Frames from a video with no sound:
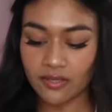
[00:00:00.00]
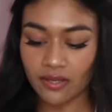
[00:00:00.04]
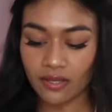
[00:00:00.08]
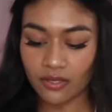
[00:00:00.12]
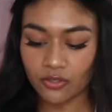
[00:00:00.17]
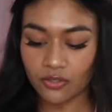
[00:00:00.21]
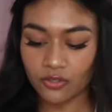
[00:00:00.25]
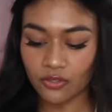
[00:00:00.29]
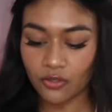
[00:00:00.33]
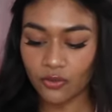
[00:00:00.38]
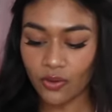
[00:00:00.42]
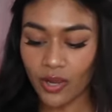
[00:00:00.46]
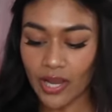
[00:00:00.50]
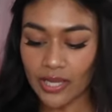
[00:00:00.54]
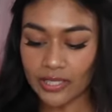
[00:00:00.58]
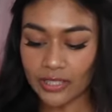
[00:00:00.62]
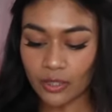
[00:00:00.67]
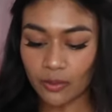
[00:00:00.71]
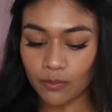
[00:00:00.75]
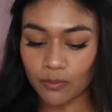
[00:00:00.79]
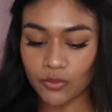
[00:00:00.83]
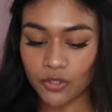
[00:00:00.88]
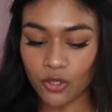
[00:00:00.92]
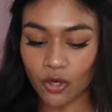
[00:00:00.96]
next two
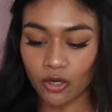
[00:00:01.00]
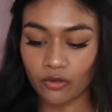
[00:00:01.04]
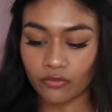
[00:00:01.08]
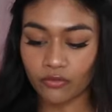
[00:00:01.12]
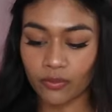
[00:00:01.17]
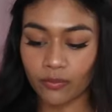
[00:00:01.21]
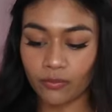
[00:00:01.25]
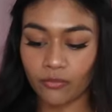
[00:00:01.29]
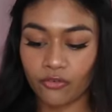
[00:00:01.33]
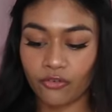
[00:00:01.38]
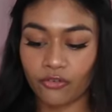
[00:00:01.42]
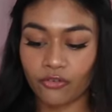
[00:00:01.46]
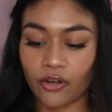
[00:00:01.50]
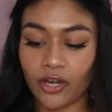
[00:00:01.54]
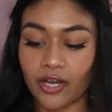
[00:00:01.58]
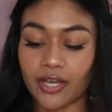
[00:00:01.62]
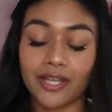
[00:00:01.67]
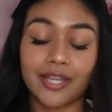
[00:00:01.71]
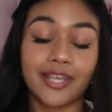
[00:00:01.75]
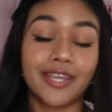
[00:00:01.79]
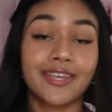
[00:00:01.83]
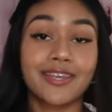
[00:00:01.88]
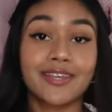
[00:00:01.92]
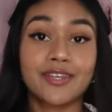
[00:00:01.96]
items are from
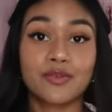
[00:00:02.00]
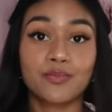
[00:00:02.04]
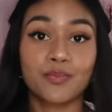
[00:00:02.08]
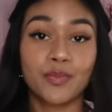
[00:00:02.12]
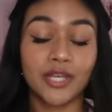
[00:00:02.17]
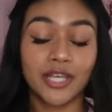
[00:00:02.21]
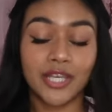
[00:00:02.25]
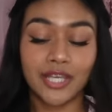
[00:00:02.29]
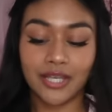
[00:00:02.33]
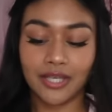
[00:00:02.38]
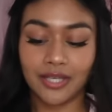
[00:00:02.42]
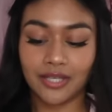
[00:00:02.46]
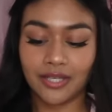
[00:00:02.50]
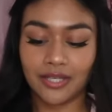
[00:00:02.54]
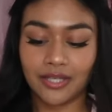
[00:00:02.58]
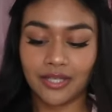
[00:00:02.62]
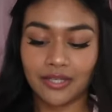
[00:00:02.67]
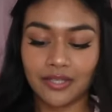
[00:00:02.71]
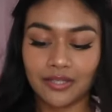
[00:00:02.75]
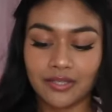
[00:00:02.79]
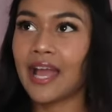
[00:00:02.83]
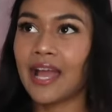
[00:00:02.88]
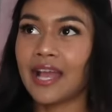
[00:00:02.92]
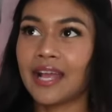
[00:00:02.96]
Frankie's
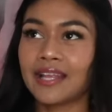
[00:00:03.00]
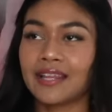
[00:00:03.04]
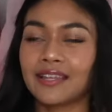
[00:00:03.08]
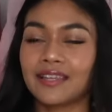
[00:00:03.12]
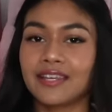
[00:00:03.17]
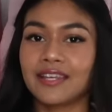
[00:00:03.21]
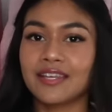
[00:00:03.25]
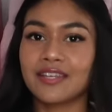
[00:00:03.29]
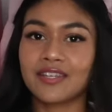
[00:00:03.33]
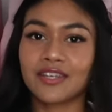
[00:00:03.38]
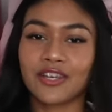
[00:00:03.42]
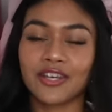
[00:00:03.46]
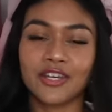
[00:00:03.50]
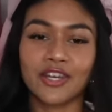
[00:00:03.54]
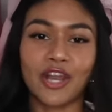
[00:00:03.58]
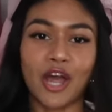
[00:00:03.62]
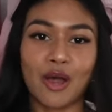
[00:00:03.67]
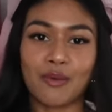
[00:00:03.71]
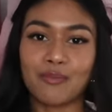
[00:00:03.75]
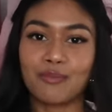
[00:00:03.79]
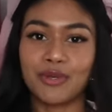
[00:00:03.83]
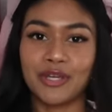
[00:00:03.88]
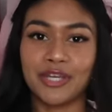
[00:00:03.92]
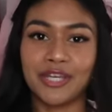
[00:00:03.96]
Bikinis. These could
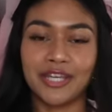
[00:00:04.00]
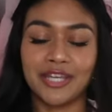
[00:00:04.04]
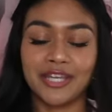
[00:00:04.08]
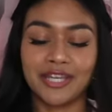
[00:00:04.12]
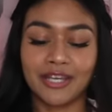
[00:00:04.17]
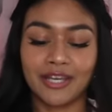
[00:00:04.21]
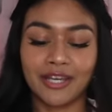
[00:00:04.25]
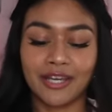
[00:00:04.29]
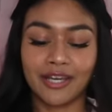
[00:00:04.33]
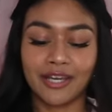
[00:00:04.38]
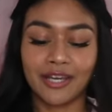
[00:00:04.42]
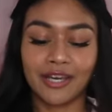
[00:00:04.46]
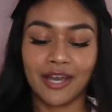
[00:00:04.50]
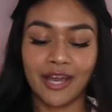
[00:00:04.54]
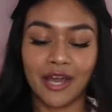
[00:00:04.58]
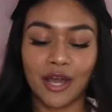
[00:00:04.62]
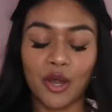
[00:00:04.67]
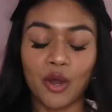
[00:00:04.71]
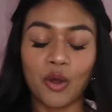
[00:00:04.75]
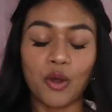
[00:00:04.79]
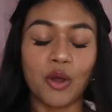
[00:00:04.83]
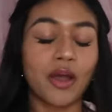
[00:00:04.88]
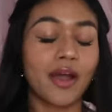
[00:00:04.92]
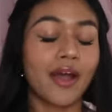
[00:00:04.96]
not be
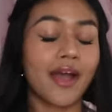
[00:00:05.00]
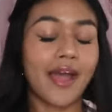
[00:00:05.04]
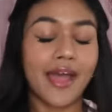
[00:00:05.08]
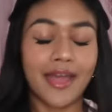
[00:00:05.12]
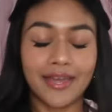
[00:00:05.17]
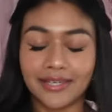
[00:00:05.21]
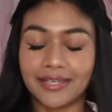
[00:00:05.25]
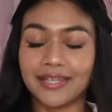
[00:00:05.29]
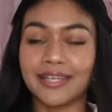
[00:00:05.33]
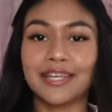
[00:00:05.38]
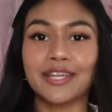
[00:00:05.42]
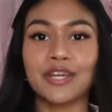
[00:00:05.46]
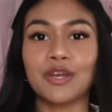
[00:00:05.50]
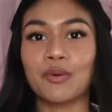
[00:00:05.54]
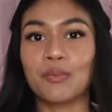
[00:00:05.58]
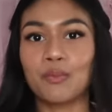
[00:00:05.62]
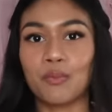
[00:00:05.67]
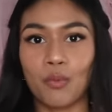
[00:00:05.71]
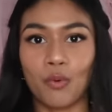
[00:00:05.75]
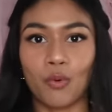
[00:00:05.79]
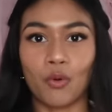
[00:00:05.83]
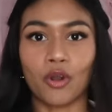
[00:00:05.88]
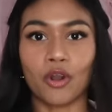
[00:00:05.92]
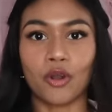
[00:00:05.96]
any
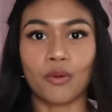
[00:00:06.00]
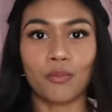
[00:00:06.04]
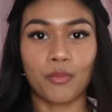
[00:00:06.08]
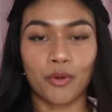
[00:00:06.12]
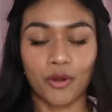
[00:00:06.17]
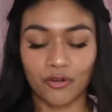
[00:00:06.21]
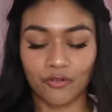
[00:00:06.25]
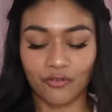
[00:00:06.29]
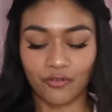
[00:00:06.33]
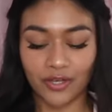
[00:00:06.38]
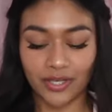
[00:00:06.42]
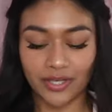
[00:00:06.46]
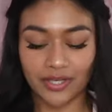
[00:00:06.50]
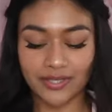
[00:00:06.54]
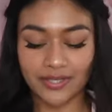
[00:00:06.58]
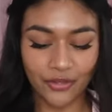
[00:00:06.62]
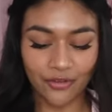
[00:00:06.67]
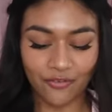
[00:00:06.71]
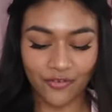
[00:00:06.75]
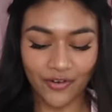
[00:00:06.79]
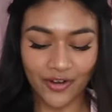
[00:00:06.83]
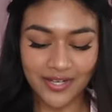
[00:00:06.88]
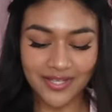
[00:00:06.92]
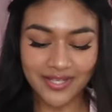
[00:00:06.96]
more perfect. The
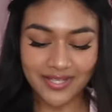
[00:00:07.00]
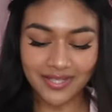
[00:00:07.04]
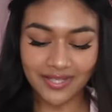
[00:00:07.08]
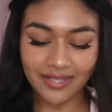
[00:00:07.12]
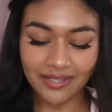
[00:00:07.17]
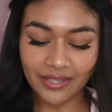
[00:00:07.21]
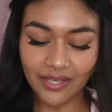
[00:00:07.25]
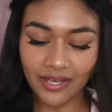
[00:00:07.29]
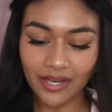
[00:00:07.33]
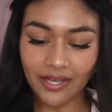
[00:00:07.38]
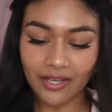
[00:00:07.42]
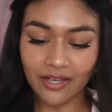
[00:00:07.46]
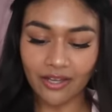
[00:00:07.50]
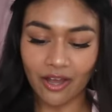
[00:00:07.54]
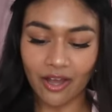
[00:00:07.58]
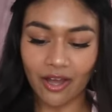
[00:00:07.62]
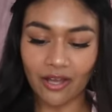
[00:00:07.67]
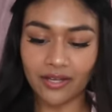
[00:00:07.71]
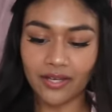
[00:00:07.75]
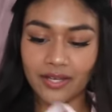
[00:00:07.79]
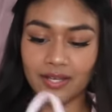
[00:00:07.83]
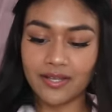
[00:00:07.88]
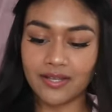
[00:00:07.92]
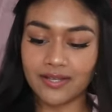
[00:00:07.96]
first thing that I
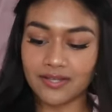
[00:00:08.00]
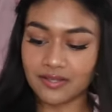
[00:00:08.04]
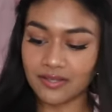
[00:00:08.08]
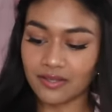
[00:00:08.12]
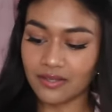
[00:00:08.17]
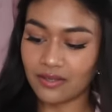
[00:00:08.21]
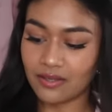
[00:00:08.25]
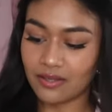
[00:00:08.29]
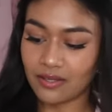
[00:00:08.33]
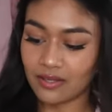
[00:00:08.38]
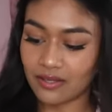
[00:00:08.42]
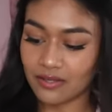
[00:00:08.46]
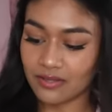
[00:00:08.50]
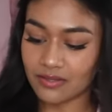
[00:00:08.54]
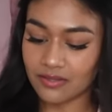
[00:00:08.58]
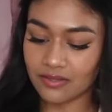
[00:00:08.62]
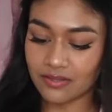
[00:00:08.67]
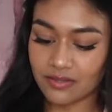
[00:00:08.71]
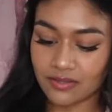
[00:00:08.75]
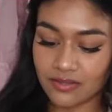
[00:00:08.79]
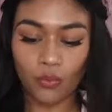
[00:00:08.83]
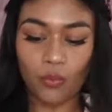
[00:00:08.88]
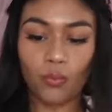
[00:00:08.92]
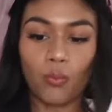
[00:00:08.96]
got is
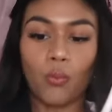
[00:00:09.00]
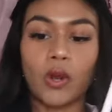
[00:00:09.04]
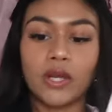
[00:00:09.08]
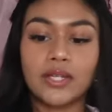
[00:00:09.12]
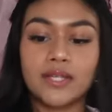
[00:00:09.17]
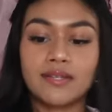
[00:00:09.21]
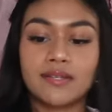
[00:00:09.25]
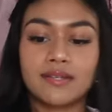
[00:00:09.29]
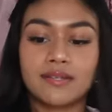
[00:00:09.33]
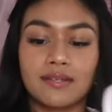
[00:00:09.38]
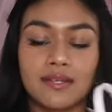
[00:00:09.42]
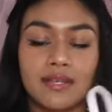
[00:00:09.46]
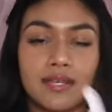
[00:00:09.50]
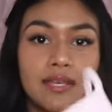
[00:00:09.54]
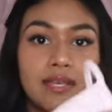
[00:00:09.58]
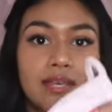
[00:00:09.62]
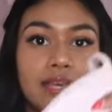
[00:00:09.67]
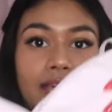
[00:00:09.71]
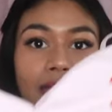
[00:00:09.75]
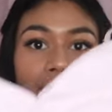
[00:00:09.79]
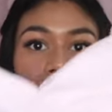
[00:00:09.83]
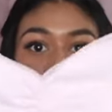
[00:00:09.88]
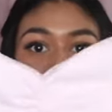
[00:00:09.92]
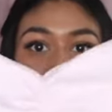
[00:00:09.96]
this
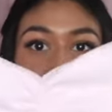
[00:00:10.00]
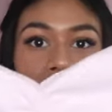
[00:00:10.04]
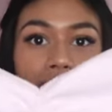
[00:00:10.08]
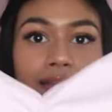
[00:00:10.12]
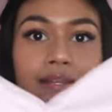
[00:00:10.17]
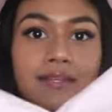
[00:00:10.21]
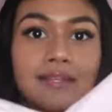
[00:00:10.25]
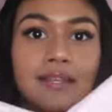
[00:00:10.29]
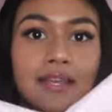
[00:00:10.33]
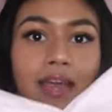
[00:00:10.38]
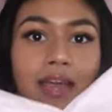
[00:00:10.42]
onesie, and